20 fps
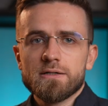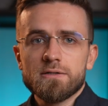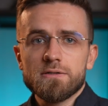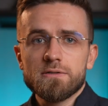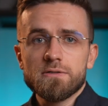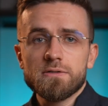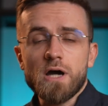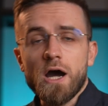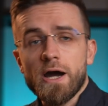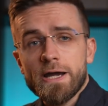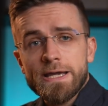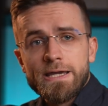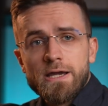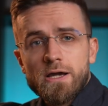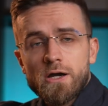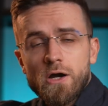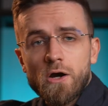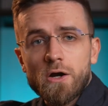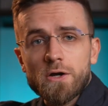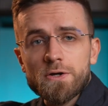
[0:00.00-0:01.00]
Hi,
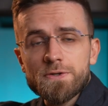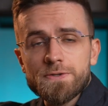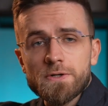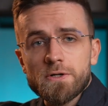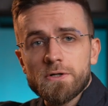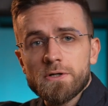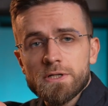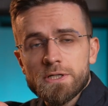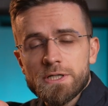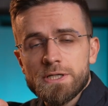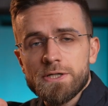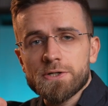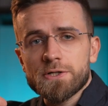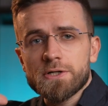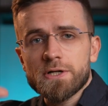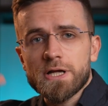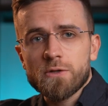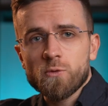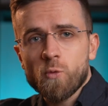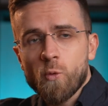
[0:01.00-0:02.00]
Arthur
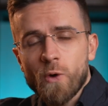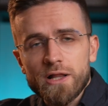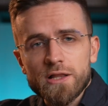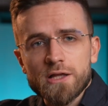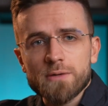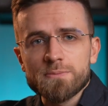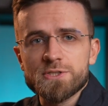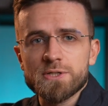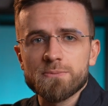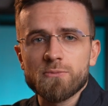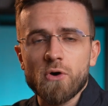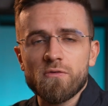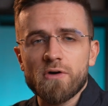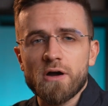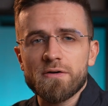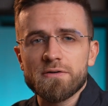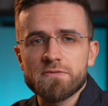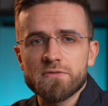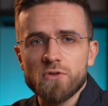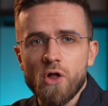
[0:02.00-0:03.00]
here, and welcome to
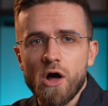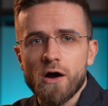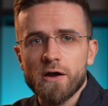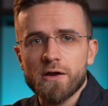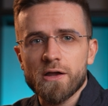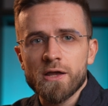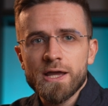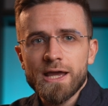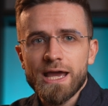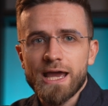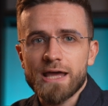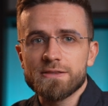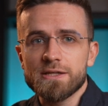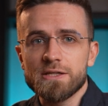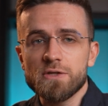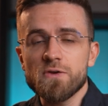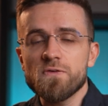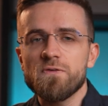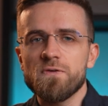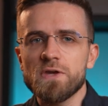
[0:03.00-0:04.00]
Movavi Vlog. And
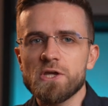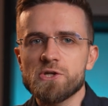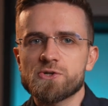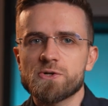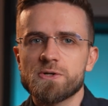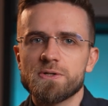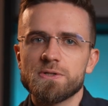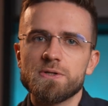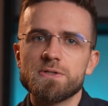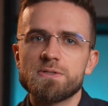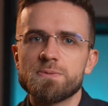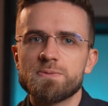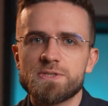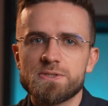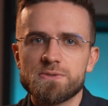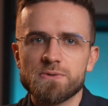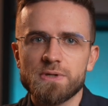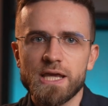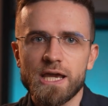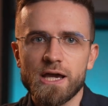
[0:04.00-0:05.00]
the new feature in YouTube
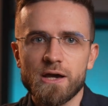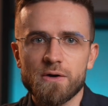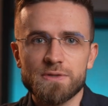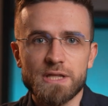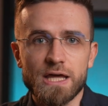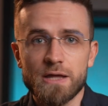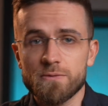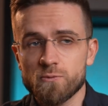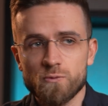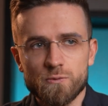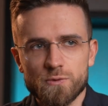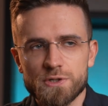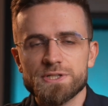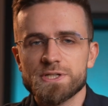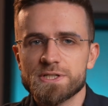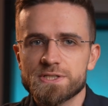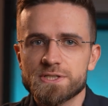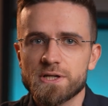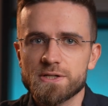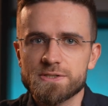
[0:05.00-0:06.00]
Studio that we're
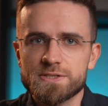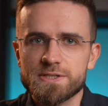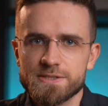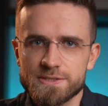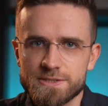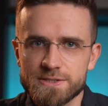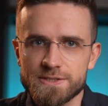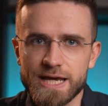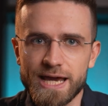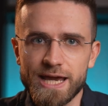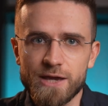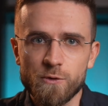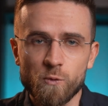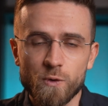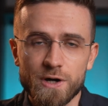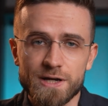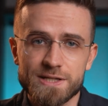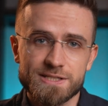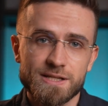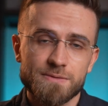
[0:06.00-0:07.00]
discussing today
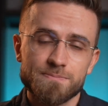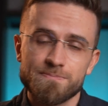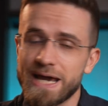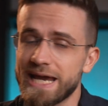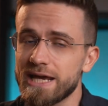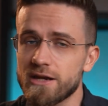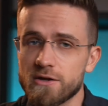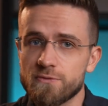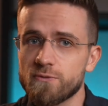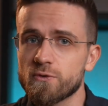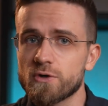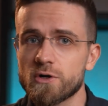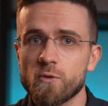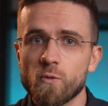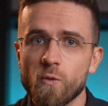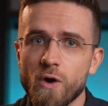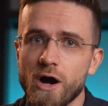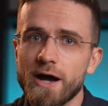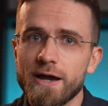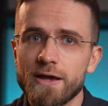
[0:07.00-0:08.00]
was in beta for a
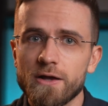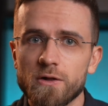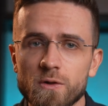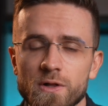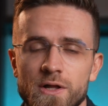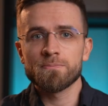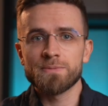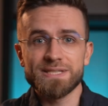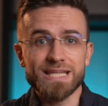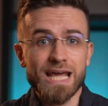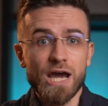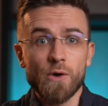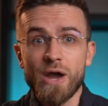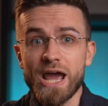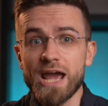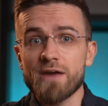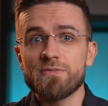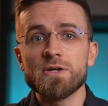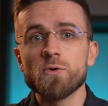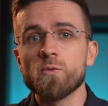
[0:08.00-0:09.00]
while, but now
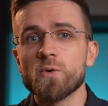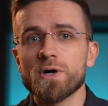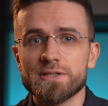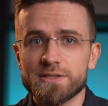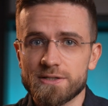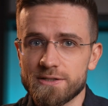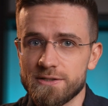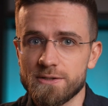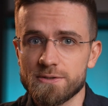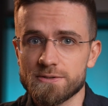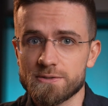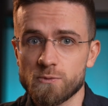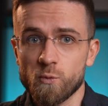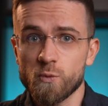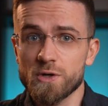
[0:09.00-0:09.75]
everyone can use it.